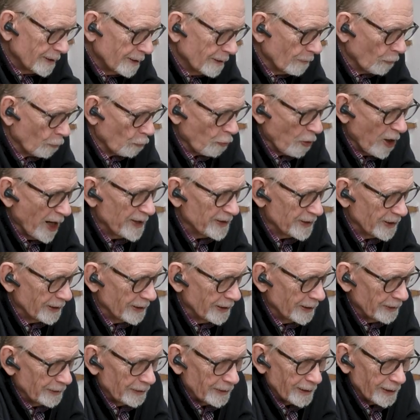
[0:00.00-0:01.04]

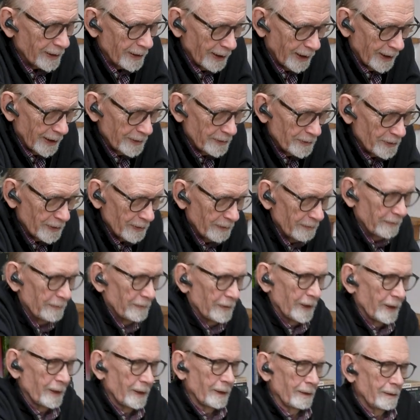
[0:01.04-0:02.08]
resonant kinds
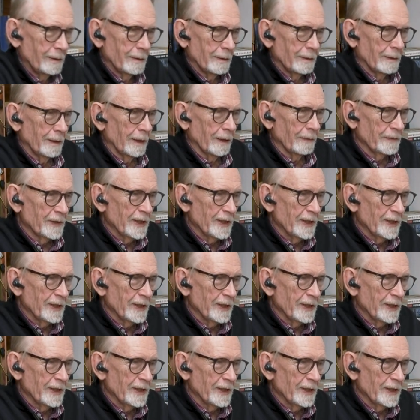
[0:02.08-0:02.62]
of uh, of